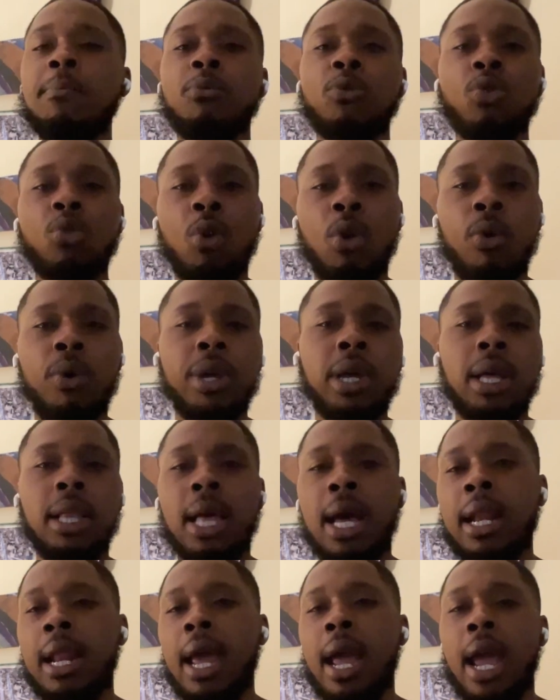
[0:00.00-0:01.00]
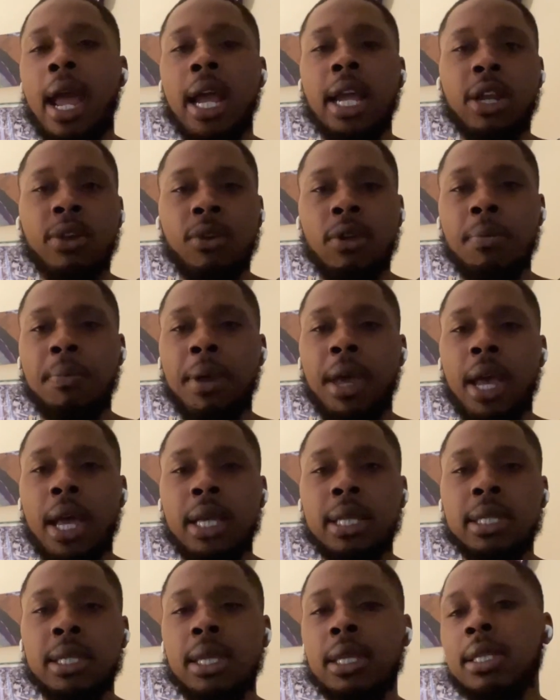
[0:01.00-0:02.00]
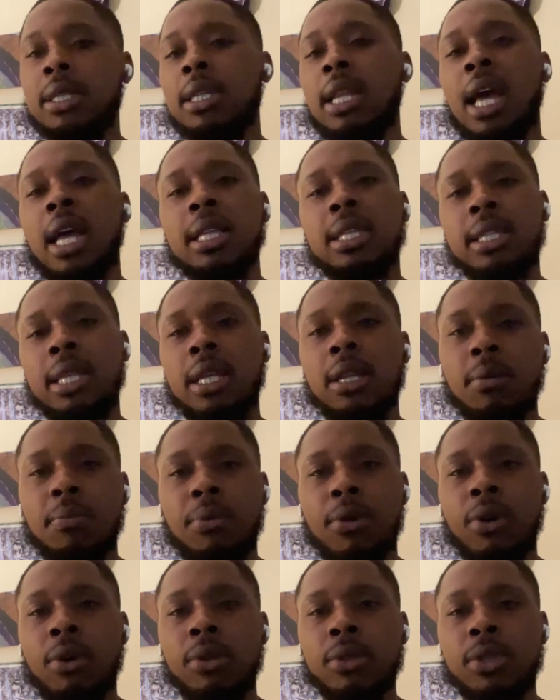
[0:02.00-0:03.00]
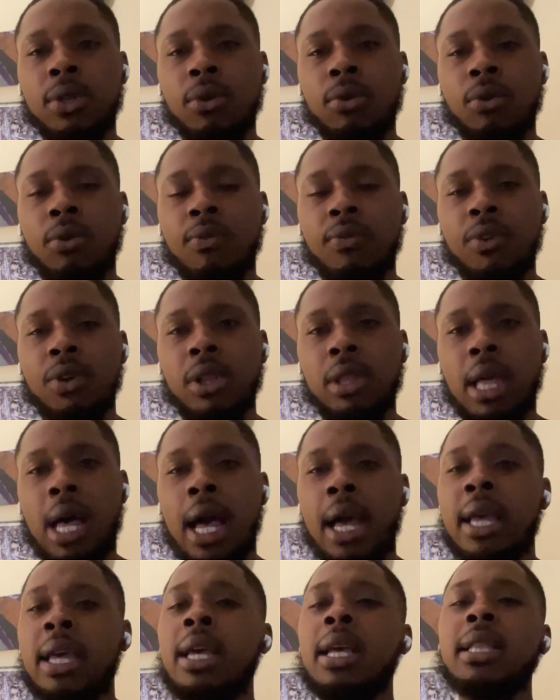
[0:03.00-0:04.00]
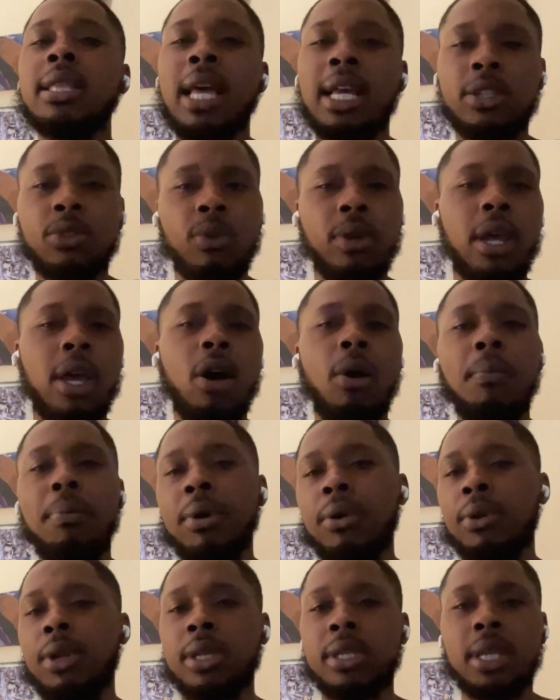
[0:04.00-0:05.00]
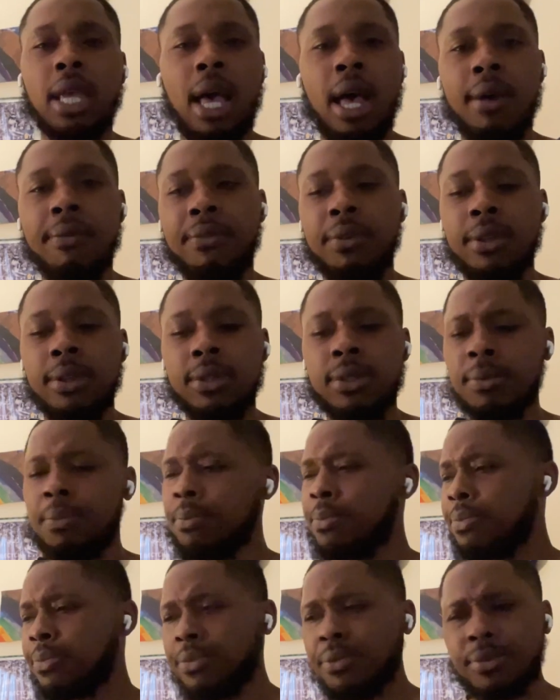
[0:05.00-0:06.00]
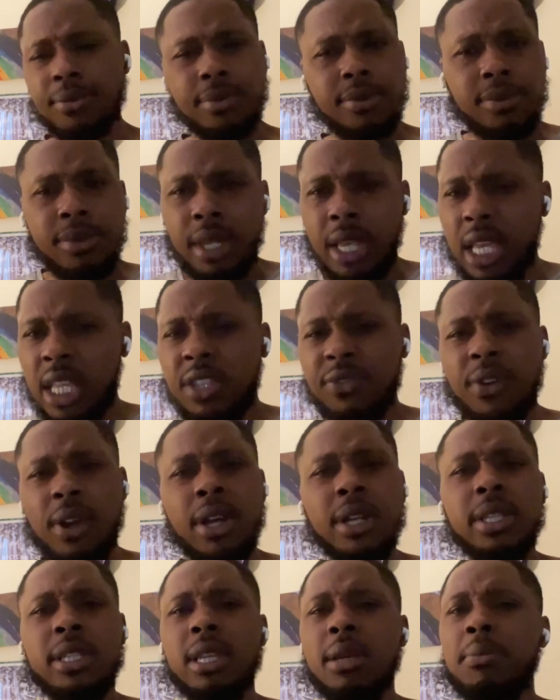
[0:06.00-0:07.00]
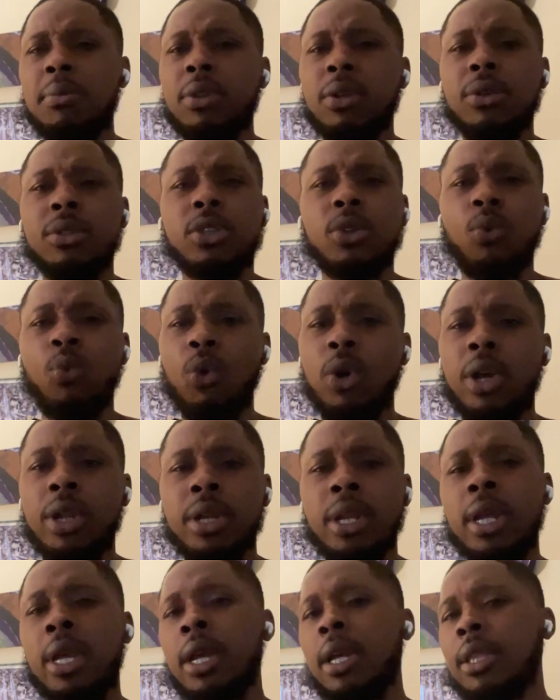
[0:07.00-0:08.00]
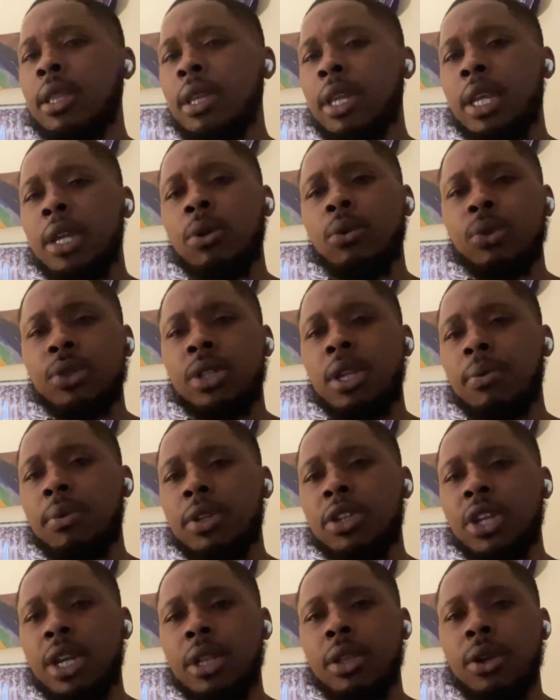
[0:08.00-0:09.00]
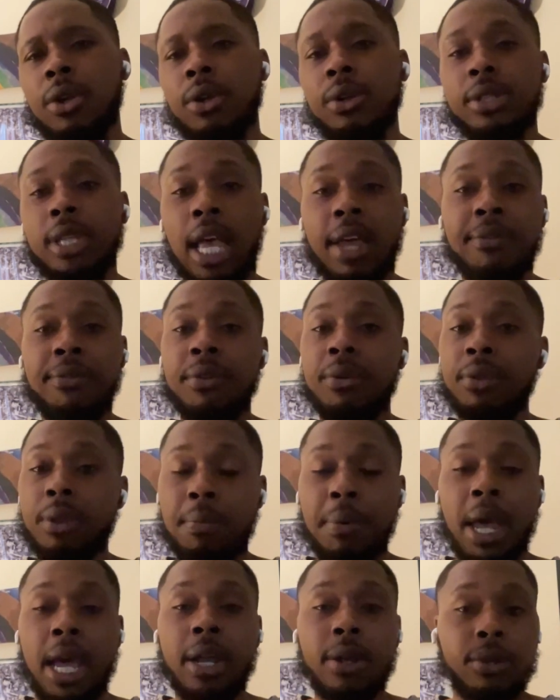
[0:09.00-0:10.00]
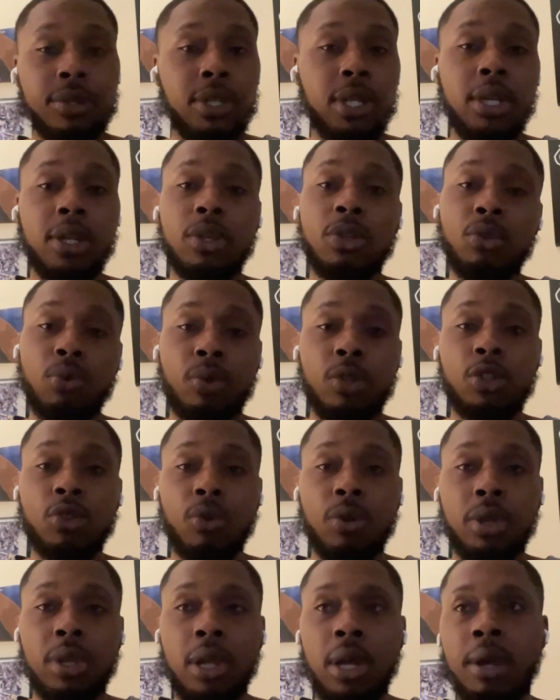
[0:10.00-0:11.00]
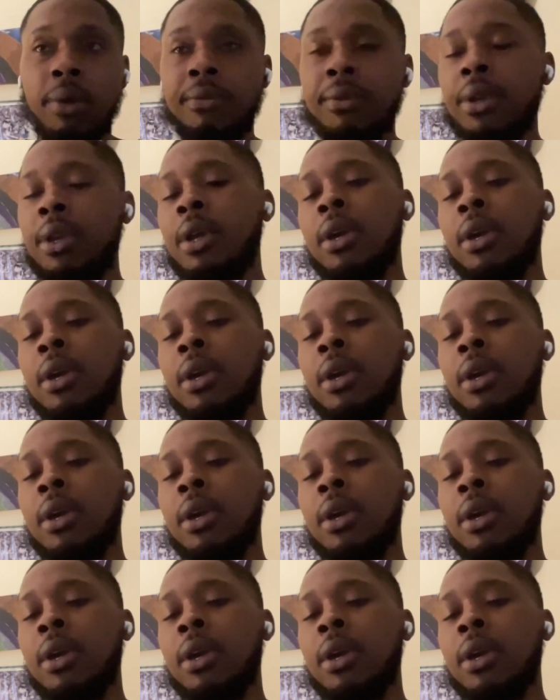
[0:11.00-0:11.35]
throwing a lot of accurate passes, not seeing the ball turn over a lot, that's going to help build his confidence. It's very similar to what the Eagles did with Jalen Hurts. I feel the Packers need to do with Jordan Love.